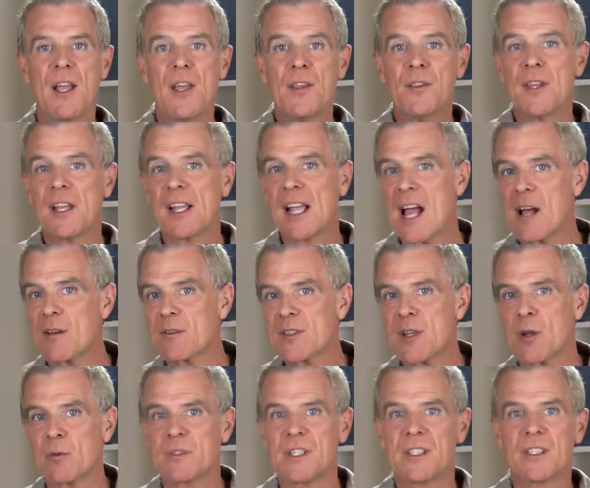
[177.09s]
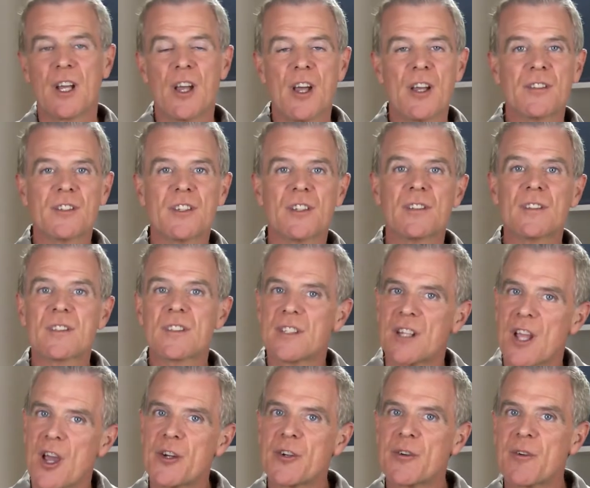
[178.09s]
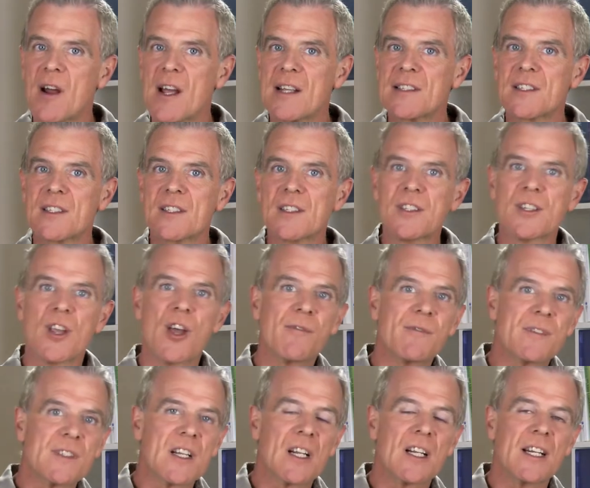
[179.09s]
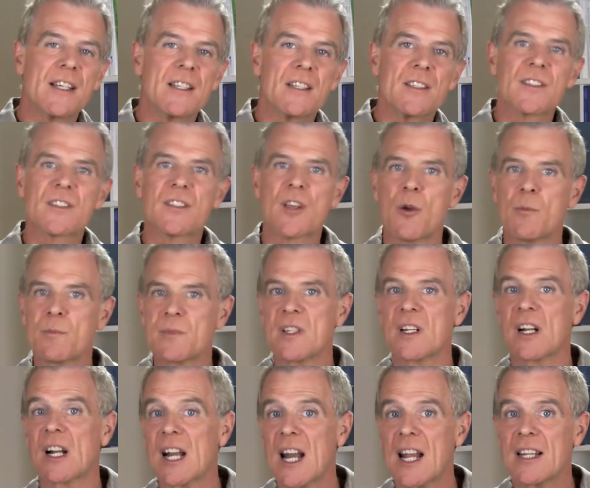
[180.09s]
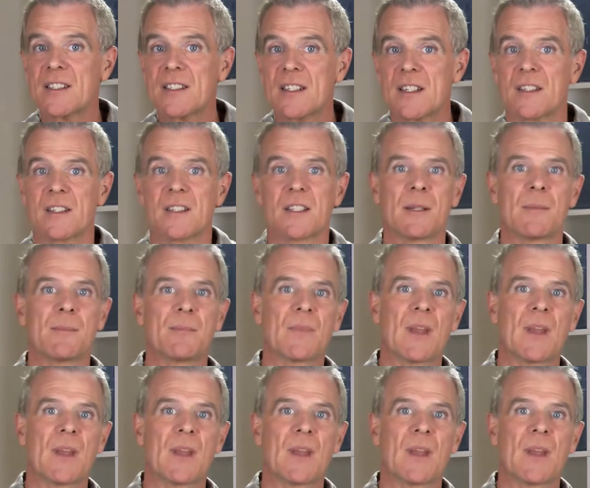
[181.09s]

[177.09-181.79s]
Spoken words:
Think household detergents, deodorizers, surface cleaners, soaps and cleansers.